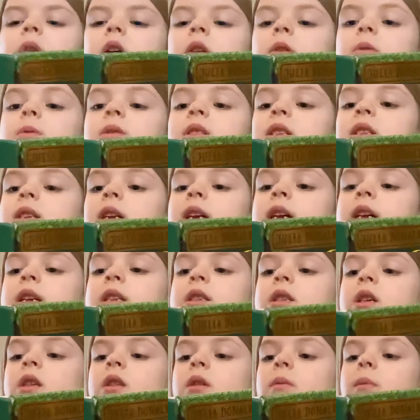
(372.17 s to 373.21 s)
You see,
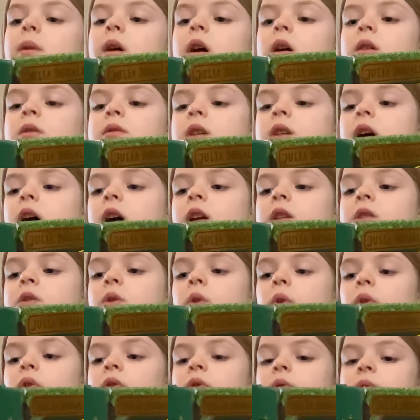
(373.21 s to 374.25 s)
said the mouse, I
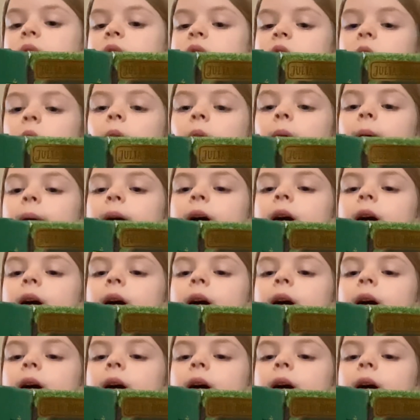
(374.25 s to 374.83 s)
told you so.